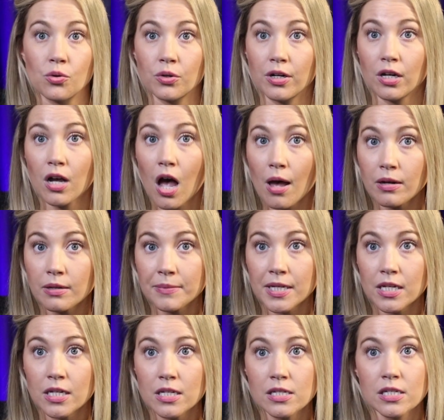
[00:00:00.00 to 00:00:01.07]
token
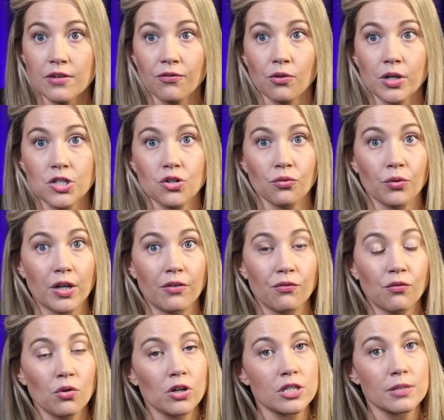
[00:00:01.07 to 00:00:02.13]
economies, differential
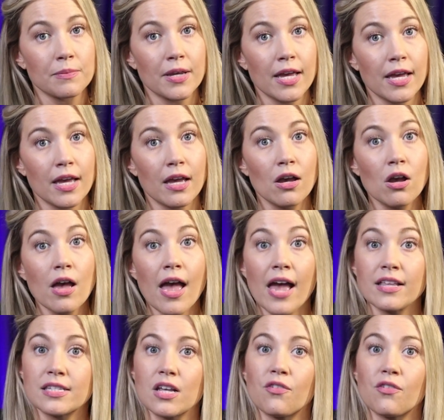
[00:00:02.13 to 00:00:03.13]
reinforcement, and